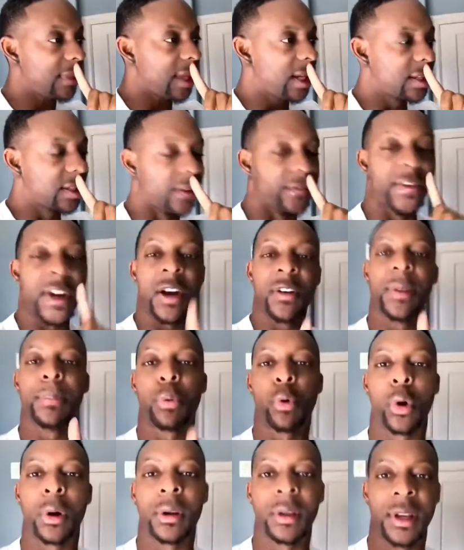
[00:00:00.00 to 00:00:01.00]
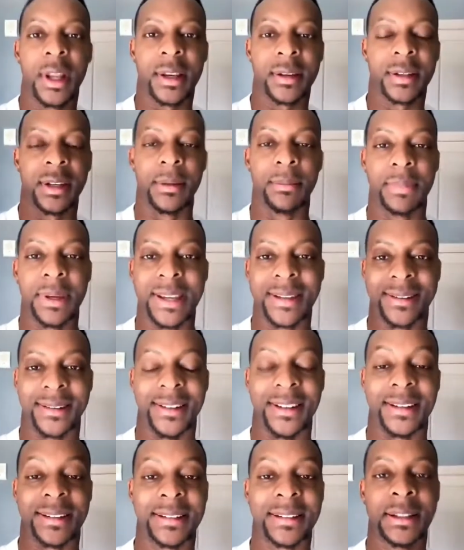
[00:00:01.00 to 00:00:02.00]
it's a very important lesson in
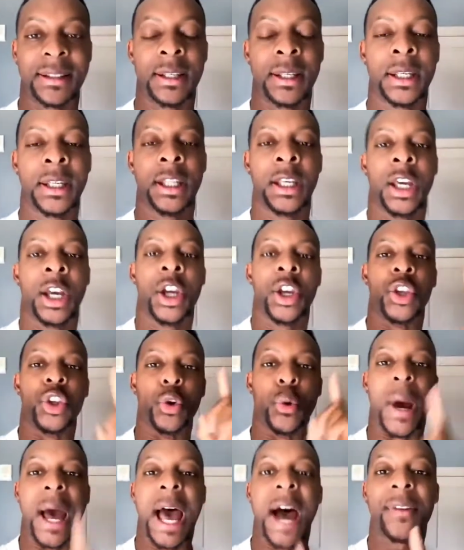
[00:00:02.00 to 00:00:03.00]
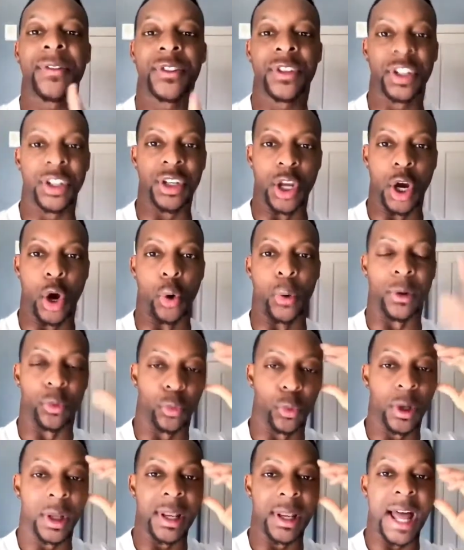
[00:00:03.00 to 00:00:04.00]
business. You have to know
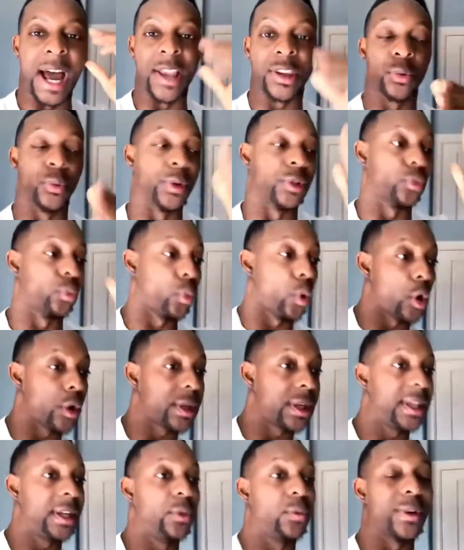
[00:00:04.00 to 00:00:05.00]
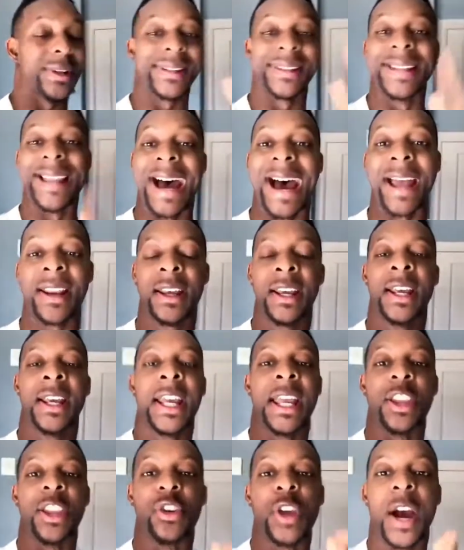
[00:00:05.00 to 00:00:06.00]
and realize what's working and what's not,
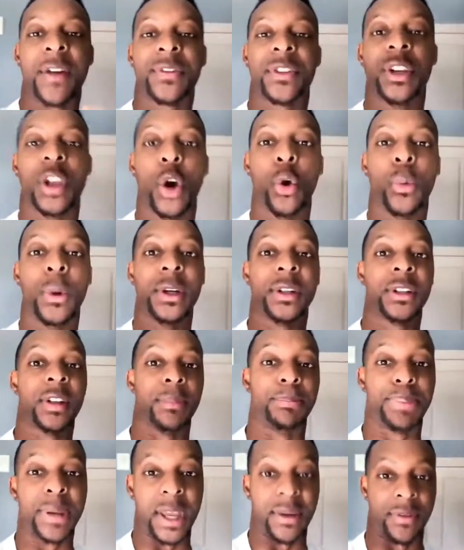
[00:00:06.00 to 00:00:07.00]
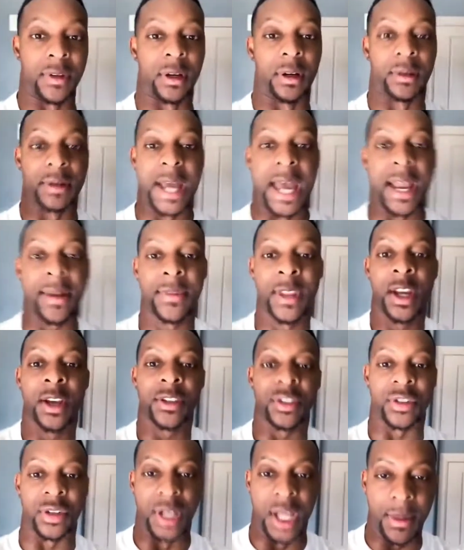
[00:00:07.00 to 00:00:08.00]
and you have to know when to pivot, okay?
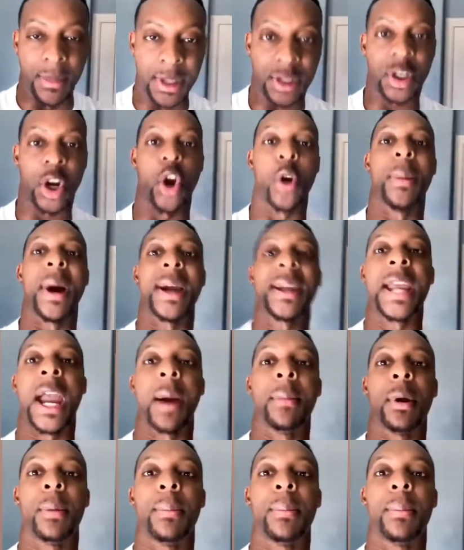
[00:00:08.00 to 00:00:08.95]
So let me turn my camera